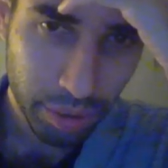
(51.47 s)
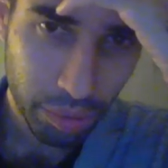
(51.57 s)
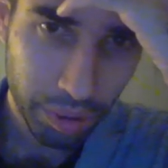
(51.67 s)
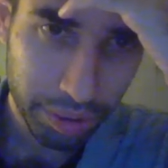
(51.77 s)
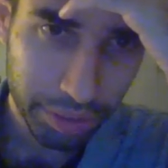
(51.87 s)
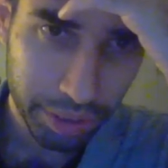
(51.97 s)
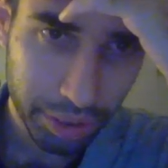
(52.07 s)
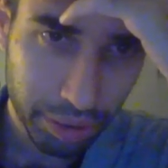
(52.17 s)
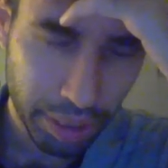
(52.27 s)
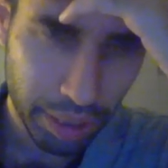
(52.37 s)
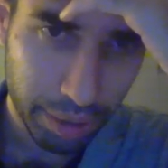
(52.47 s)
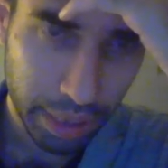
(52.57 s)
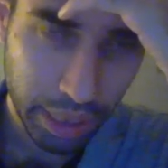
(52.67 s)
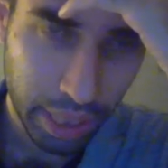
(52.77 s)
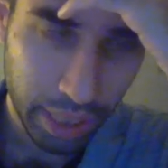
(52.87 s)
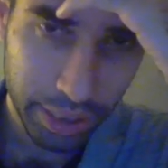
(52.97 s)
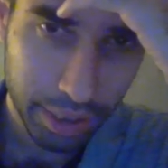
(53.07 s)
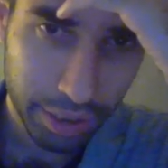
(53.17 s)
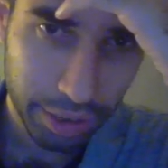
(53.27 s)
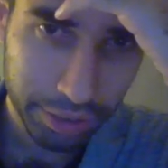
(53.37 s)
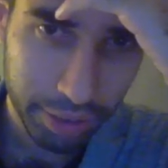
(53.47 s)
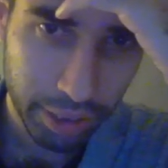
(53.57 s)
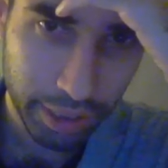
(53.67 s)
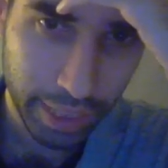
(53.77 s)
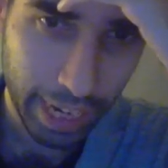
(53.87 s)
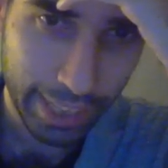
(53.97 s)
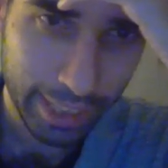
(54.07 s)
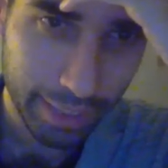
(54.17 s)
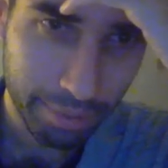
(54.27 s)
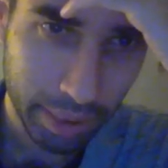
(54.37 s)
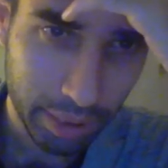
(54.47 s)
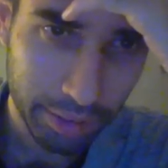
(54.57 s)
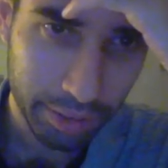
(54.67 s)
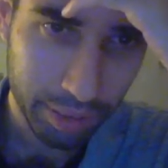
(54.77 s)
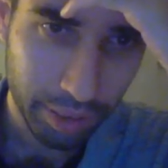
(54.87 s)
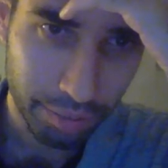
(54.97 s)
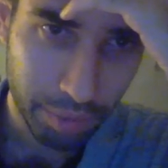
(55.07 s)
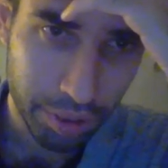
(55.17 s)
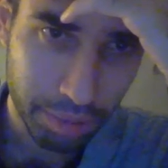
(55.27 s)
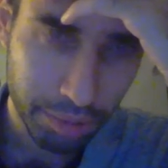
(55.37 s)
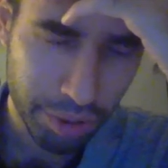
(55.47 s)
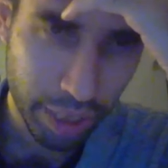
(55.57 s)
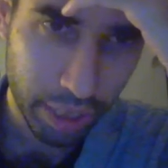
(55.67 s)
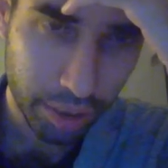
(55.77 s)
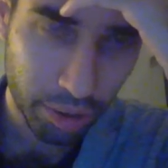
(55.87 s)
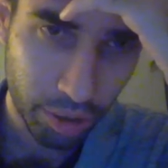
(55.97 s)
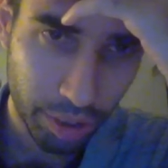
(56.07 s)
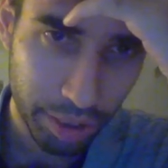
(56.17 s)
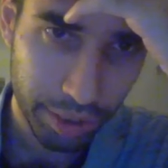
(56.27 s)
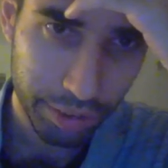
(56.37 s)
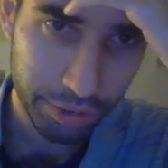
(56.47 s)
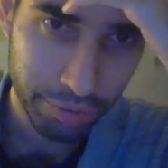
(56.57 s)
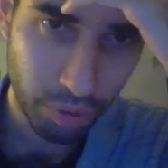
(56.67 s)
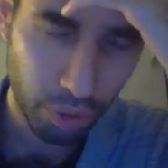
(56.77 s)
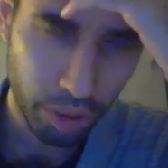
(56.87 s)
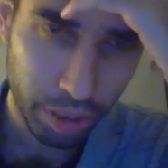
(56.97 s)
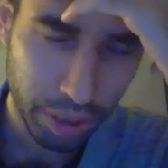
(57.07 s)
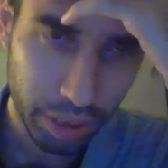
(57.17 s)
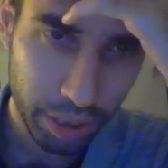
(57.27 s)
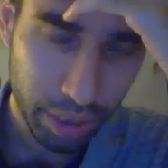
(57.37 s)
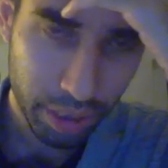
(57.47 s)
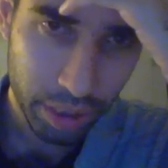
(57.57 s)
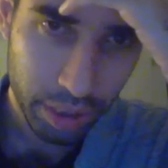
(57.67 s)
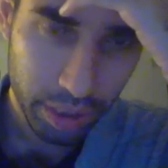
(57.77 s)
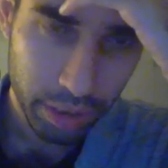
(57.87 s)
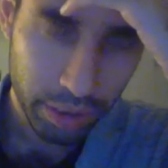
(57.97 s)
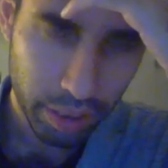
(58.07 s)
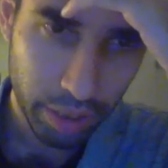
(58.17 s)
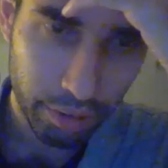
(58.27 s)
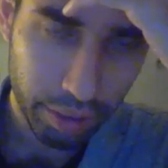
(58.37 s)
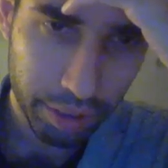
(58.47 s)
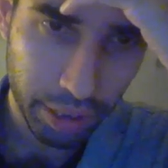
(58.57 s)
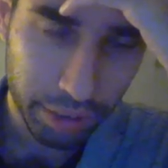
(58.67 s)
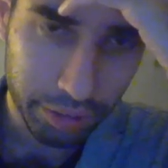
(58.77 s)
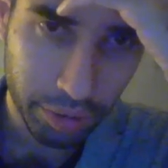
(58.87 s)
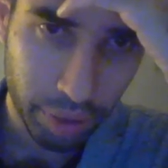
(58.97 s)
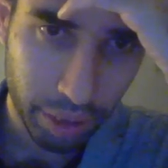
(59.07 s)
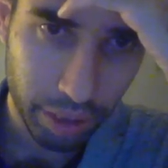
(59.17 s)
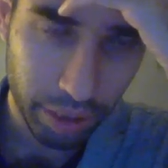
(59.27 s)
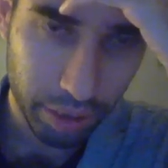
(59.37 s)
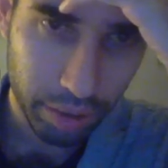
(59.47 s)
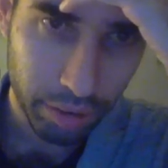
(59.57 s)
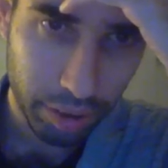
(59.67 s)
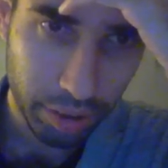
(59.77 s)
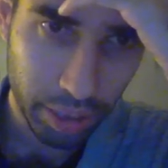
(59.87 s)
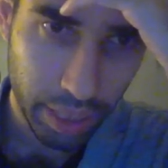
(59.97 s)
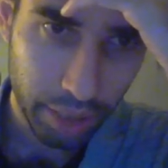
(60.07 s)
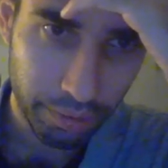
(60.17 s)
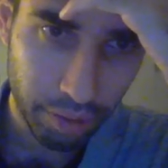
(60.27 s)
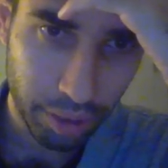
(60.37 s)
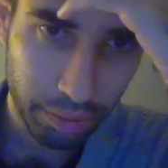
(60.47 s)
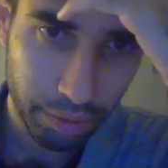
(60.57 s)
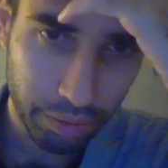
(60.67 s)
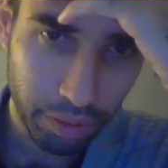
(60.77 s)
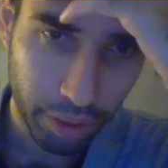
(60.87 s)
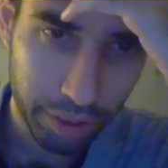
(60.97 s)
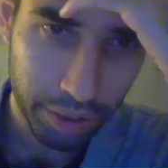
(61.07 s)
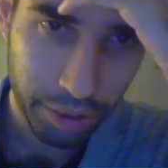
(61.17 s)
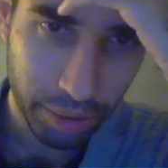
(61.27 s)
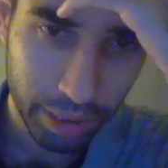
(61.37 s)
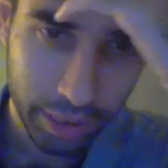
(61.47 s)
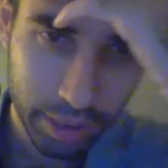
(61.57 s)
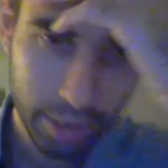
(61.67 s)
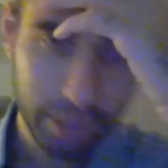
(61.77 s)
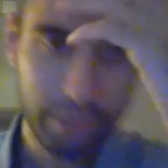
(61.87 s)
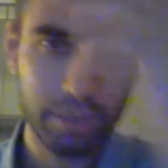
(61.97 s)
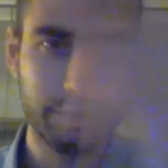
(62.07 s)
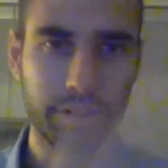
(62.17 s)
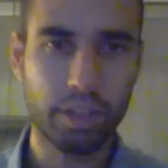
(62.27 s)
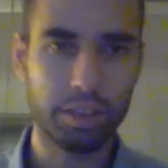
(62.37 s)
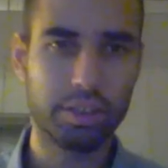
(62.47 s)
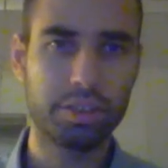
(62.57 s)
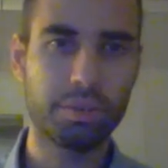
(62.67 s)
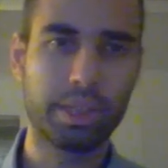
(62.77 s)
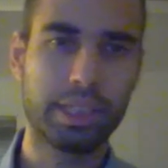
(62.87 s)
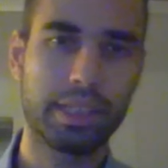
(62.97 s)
What does he do then? We can't just attack it because you got bishop check or this fork. Everything's going to hell for him. You've got to do it. Got to do it.